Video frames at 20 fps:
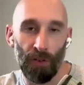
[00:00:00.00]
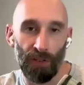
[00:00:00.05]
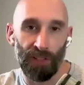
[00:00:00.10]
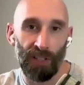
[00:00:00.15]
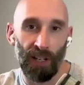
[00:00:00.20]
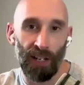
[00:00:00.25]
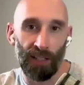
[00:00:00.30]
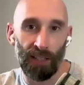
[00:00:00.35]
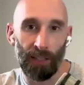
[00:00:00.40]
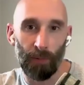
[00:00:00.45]
more
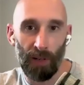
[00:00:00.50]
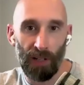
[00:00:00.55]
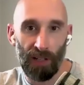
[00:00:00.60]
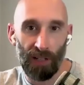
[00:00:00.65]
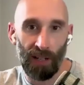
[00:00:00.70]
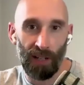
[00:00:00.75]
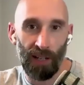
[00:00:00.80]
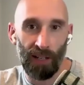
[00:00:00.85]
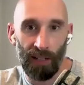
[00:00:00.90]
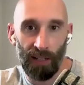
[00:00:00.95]
sense,
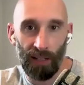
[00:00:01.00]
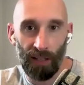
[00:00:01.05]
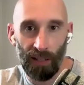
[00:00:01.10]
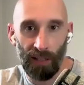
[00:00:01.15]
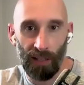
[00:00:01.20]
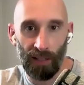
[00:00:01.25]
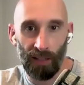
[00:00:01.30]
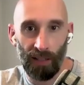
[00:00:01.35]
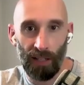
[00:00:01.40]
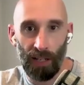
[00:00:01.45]
especially
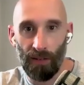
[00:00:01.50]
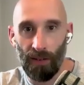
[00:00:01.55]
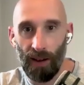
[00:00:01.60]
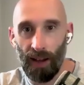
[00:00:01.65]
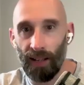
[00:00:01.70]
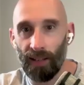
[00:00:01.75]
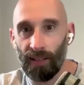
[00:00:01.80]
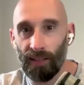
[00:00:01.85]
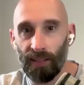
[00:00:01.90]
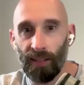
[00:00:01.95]
in the
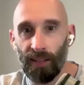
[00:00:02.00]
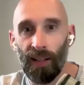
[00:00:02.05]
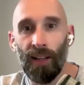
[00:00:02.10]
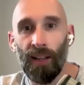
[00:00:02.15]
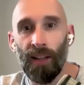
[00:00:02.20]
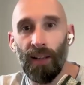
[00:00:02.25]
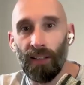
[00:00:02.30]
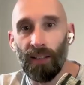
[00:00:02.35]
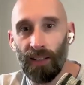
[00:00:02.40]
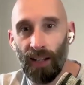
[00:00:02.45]
US,
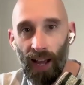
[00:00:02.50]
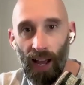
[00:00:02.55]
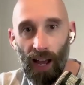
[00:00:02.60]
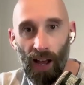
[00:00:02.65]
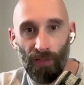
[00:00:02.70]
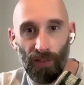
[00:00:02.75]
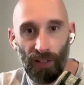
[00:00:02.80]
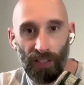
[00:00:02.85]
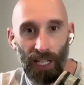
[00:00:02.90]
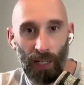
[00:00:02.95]
to
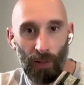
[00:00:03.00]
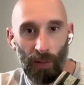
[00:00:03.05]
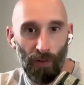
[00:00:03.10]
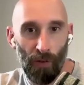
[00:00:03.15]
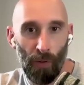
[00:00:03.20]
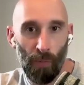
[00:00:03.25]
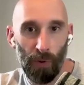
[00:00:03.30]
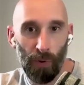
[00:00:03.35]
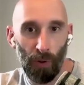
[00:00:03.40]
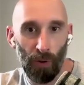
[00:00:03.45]
have a team
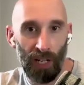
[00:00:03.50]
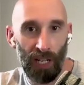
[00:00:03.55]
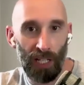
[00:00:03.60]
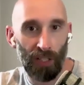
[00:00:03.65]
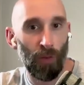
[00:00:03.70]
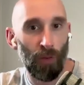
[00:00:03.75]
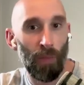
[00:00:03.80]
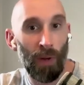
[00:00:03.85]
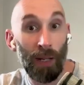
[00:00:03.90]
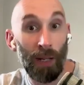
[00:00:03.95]
of
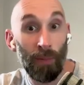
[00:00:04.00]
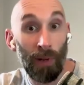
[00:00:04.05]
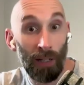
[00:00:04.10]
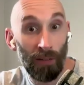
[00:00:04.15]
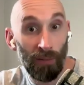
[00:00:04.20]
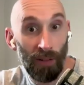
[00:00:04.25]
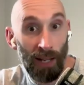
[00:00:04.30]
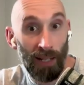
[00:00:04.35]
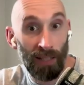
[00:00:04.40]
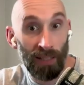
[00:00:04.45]
employees for many,
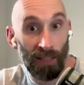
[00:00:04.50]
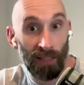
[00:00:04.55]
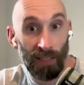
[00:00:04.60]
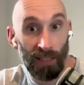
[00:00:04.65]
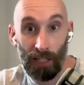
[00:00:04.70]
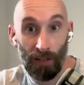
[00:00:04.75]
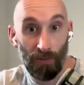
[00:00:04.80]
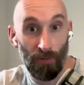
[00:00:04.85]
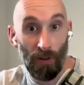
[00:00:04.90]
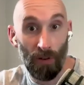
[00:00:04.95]
many
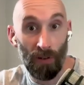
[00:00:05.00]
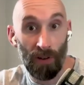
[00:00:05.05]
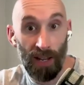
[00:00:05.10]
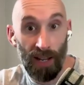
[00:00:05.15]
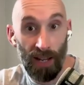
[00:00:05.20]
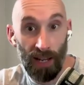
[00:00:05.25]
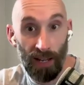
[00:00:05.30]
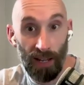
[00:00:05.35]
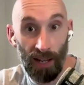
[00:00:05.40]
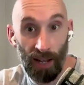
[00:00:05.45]
reasons, as you've
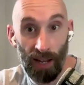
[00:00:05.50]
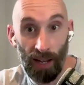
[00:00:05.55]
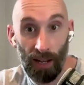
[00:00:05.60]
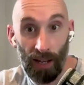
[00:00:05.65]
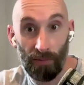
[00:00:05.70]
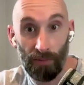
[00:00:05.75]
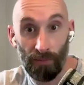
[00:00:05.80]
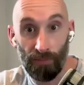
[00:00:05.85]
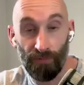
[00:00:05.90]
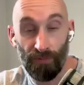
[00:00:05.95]
already
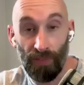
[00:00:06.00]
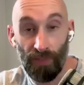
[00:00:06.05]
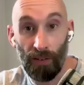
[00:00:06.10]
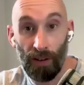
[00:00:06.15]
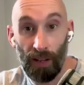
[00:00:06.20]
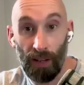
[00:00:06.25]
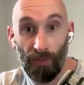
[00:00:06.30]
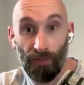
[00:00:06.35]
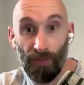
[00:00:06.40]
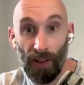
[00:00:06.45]

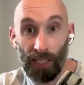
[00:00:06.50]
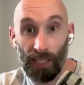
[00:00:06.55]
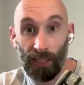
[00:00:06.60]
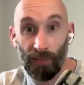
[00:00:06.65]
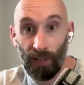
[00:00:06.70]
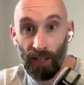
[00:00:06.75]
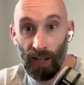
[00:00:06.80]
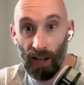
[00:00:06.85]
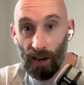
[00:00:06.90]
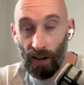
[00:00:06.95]
very
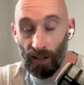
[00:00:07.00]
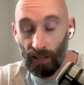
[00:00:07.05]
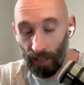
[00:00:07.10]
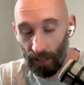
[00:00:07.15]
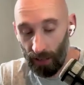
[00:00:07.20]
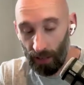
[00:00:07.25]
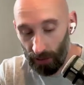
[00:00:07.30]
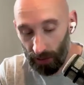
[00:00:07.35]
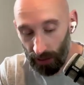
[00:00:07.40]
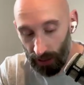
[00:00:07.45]
effectively
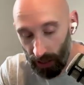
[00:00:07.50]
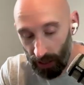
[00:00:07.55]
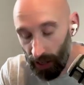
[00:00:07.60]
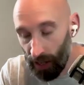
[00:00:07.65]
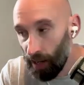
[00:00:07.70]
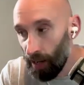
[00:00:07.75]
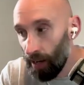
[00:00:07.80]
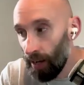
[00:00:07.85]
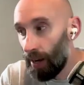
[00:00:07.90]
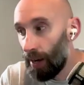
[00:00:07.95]
argued.
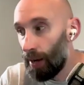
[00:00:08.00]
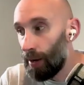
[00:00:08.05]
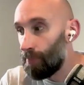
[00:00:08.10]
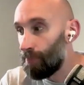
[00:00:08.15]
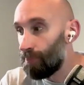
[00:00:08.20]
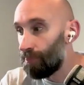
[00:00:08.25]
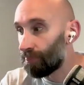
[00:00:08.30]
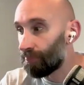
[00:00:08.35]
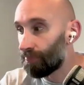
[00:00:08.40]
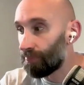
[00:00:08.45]

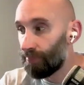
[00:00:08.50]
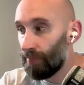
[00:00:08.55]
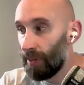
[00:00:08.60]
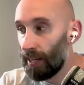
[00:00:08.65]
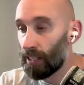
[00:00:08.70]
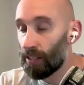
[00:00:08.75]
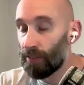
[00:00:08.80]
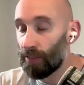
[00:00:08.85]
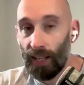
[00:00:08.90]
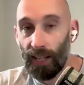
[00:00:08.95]

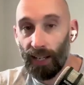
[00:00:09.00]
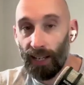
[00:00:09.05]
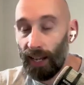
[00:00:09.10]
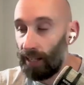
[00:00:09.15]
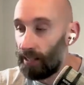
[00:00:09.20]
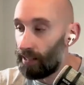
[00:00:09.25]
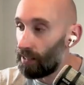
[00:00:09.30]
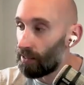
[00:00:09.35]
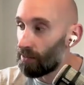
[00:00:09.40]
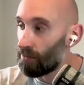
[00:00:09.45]
Thanks for that,
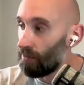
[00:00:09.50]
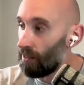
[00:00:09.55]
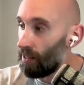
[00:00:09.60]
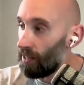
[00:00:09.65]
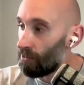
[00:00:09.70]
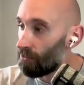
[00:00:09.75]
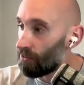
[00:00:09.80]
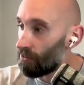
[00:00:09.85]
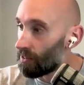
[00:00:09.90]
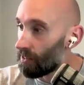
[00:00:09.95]
Katie. That's
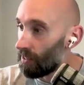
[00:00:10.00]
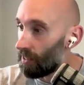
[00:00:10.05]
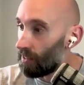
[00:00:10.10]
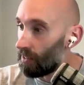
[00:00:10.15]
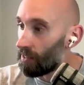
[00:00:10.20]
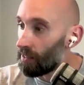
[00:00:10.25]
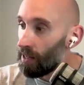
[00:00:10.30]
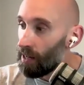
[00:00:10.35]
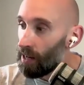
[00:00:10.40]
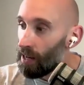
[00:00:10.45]
really
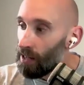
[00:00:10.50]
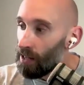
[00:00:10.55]
interesting.